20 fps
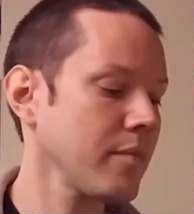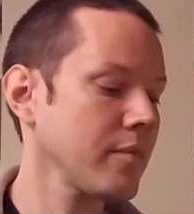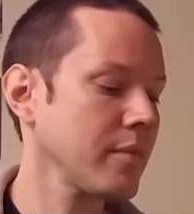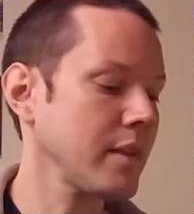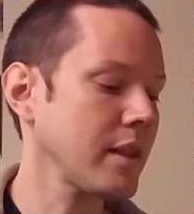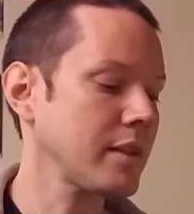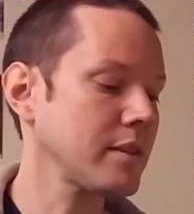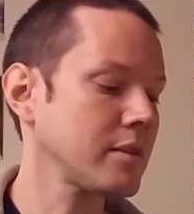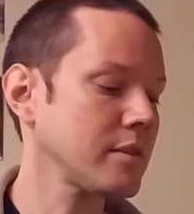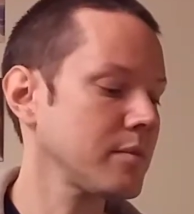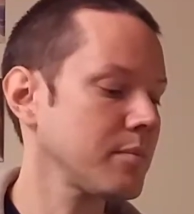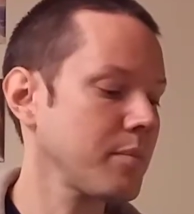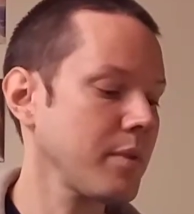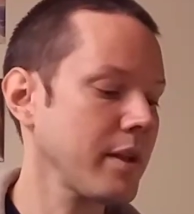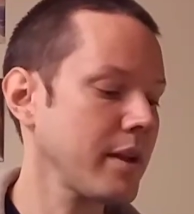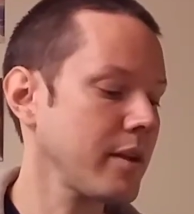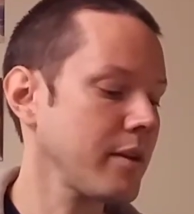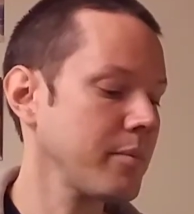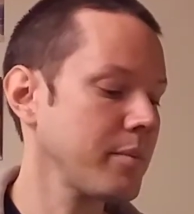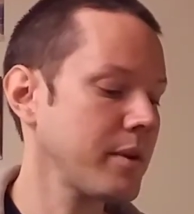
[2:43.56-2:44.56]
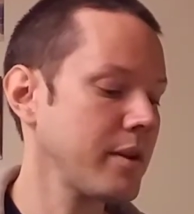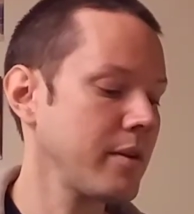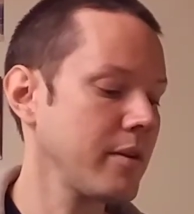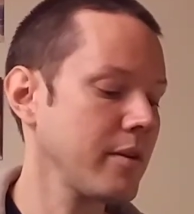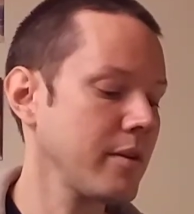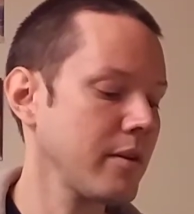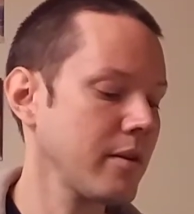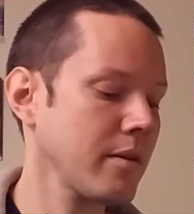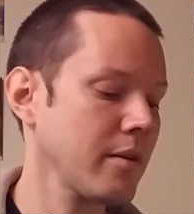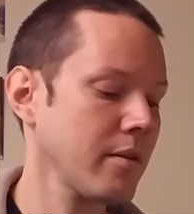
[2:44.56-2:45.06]
let's play it up
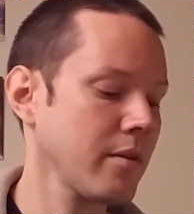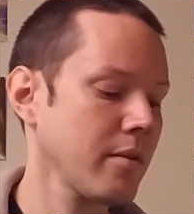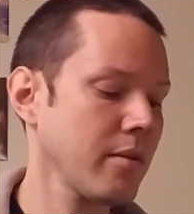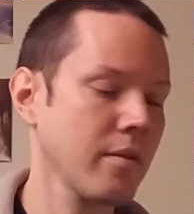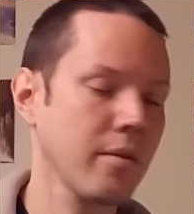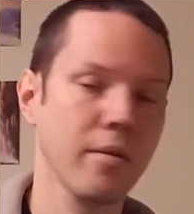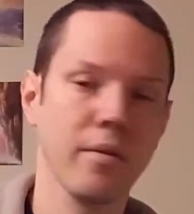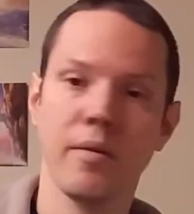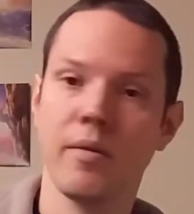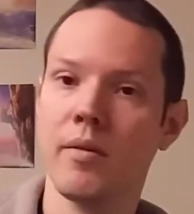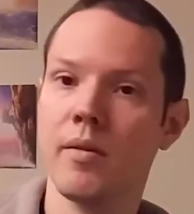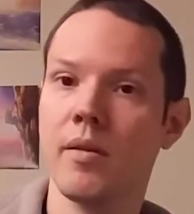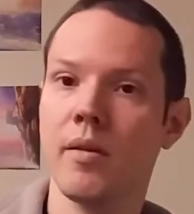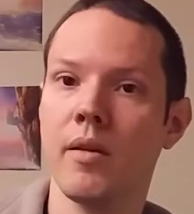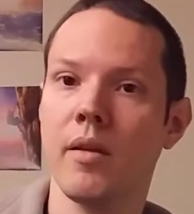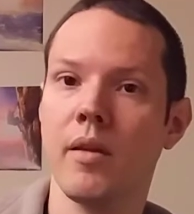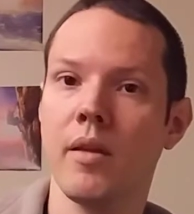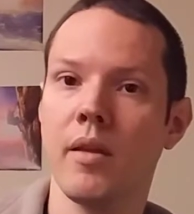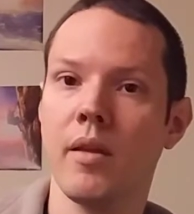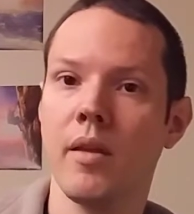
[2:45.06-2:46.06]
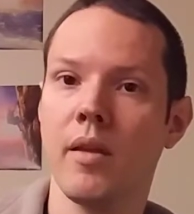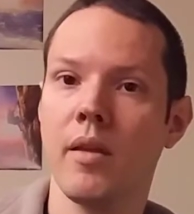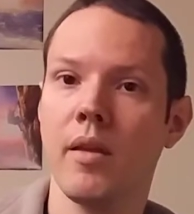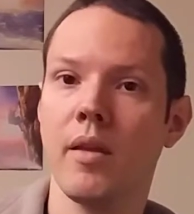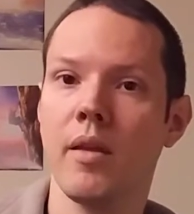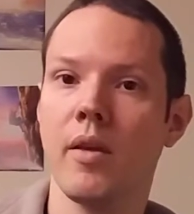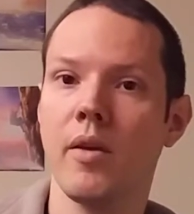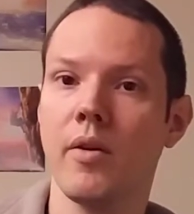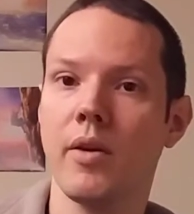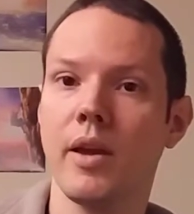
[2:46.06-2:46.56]
here.
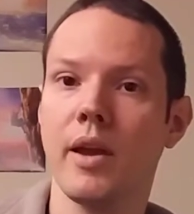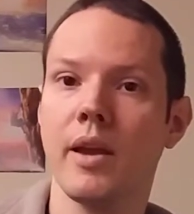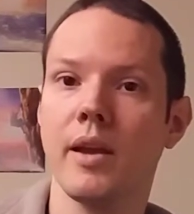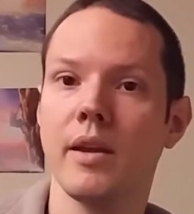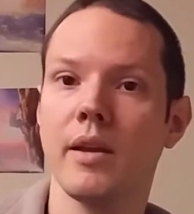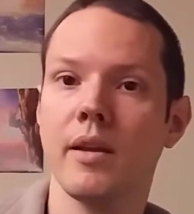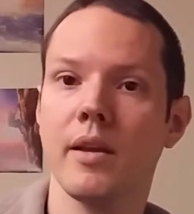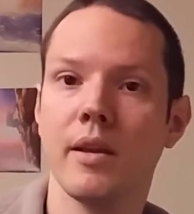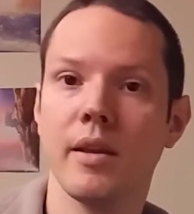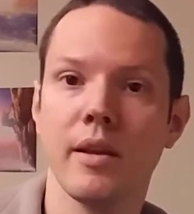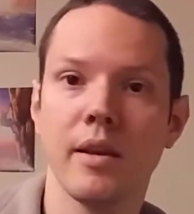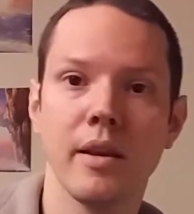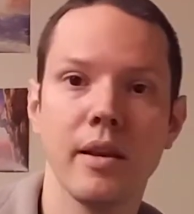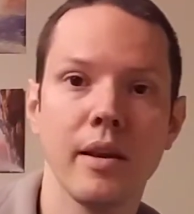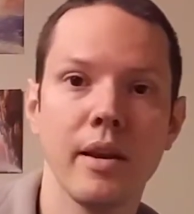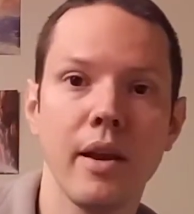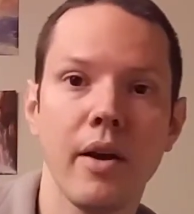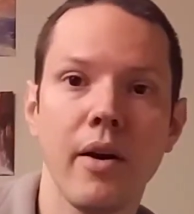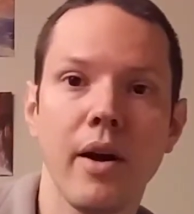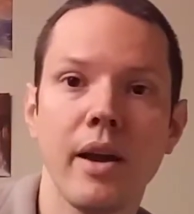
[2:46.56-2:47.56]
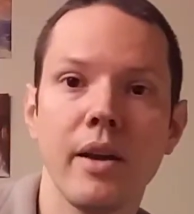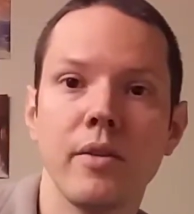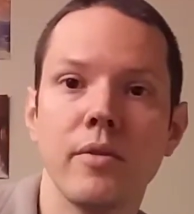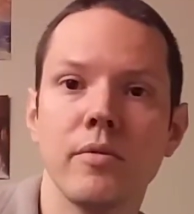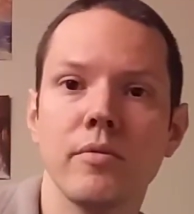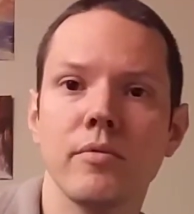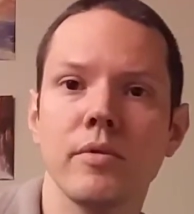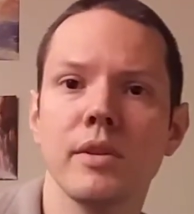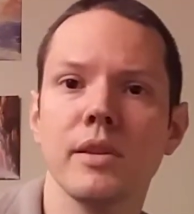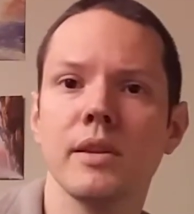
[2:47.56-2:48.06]
Okay, now I don't
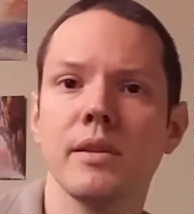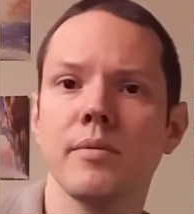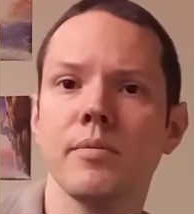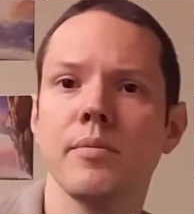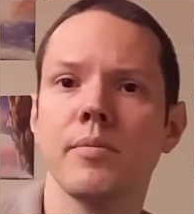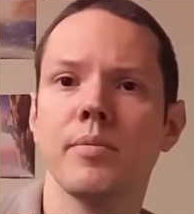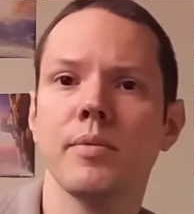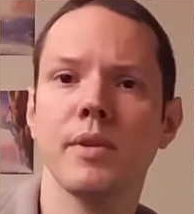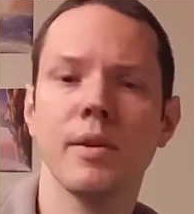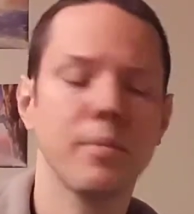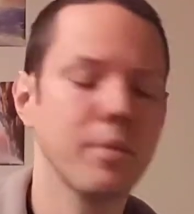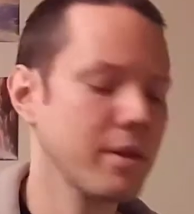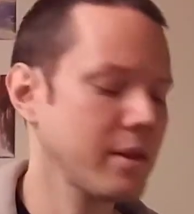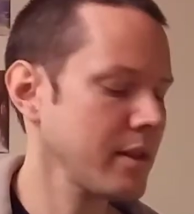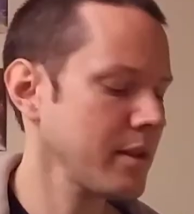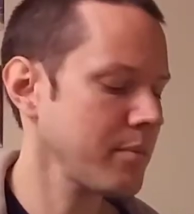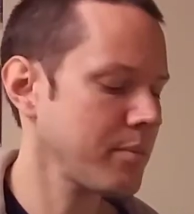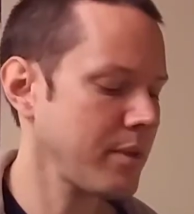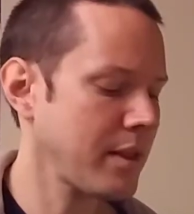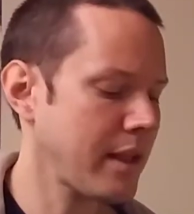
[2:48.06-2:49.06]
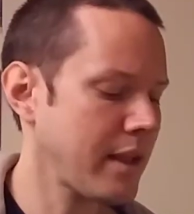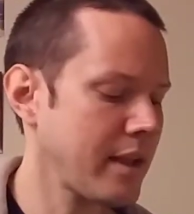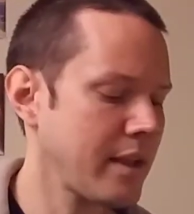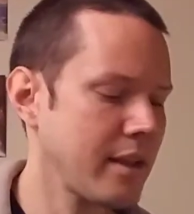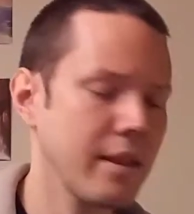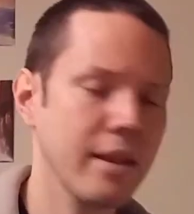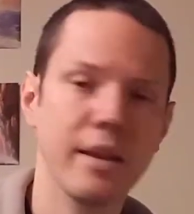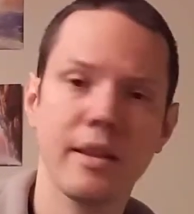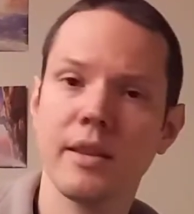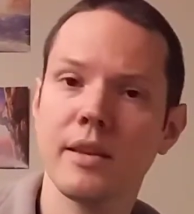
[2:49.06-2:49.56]
really typically play it
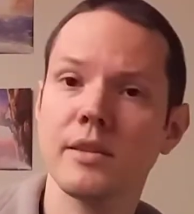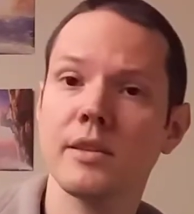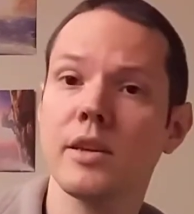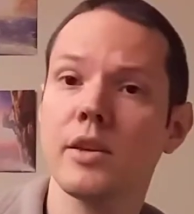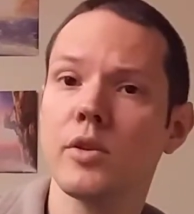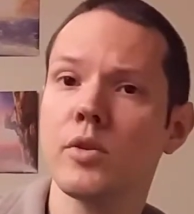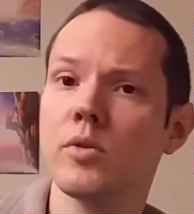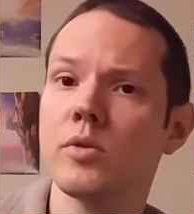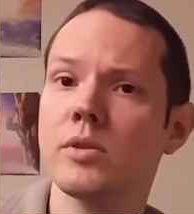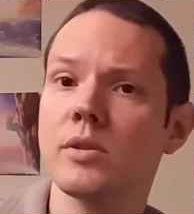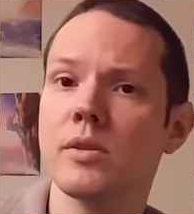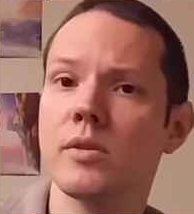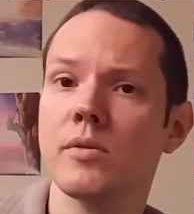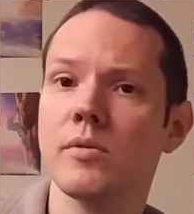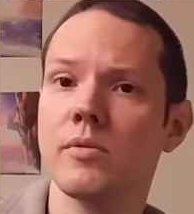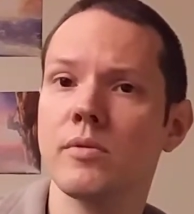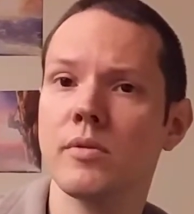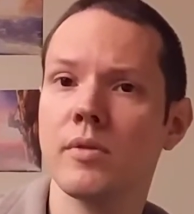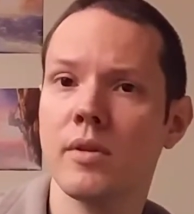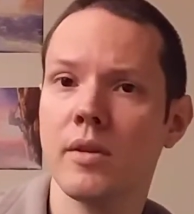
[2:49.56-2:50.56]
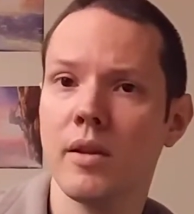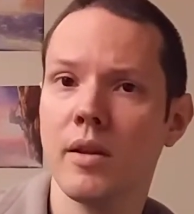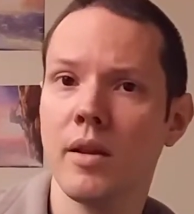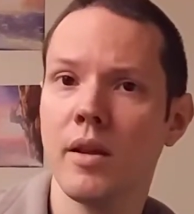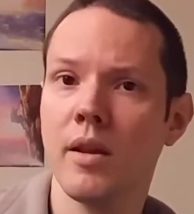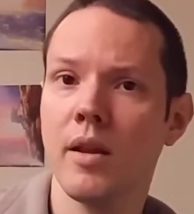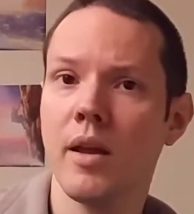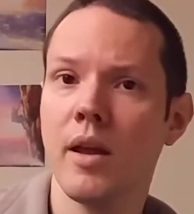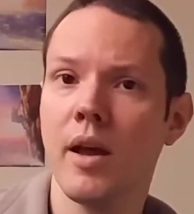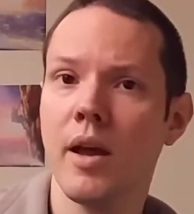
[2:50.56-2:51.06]
like this. I used to.
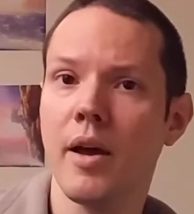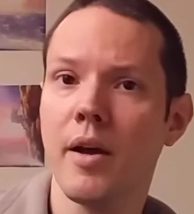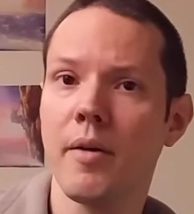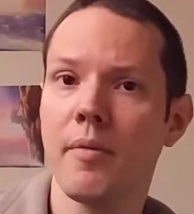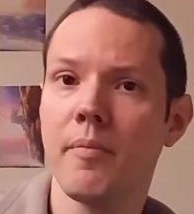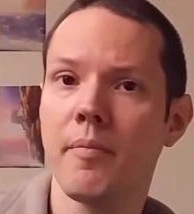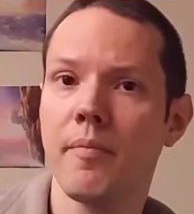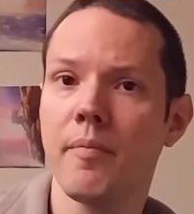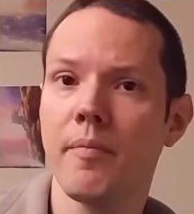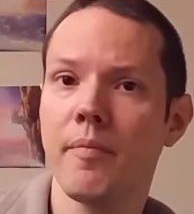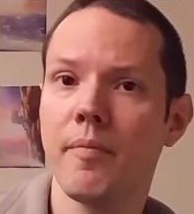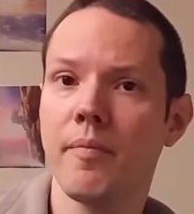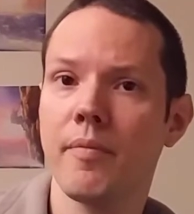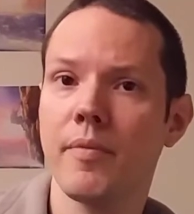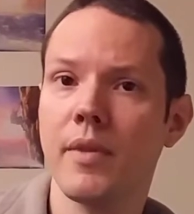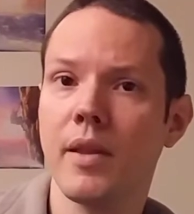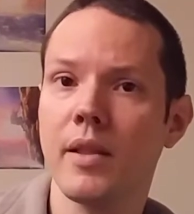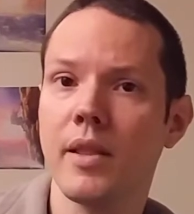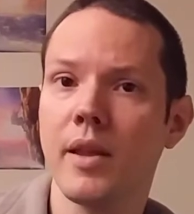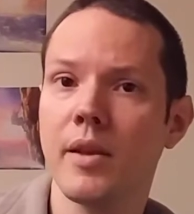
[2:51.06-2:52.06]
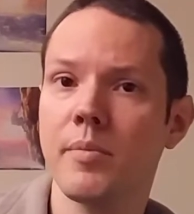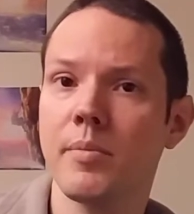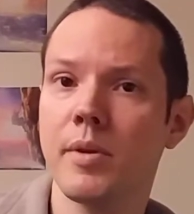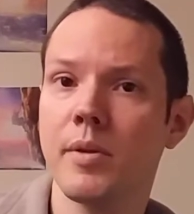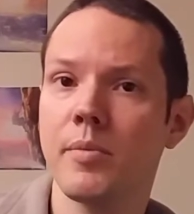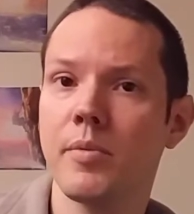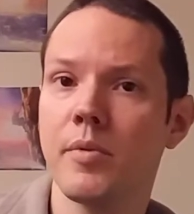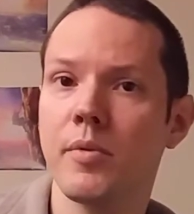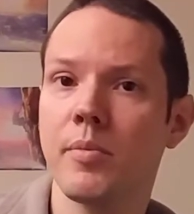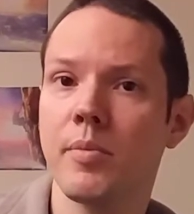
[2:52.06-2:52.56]
A lot of
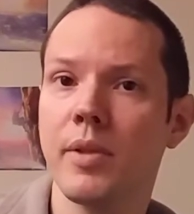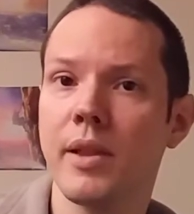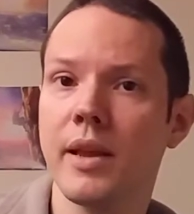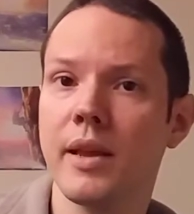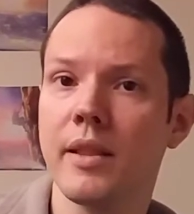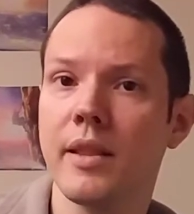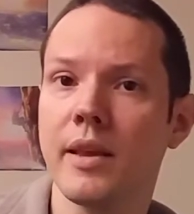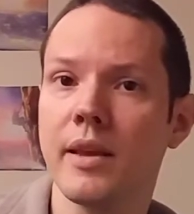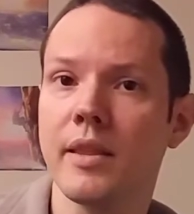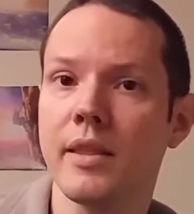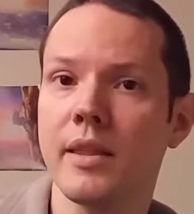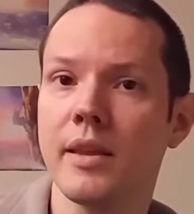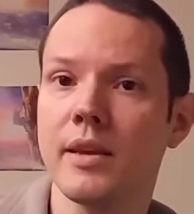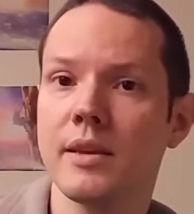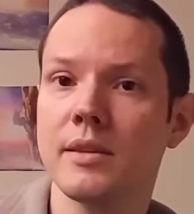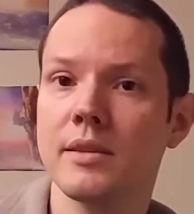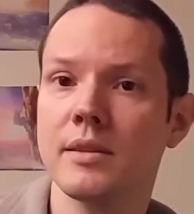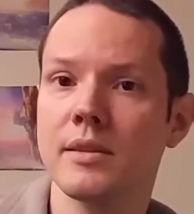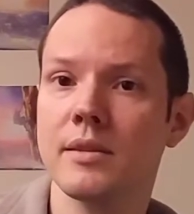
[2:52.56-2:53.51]
people play it like this.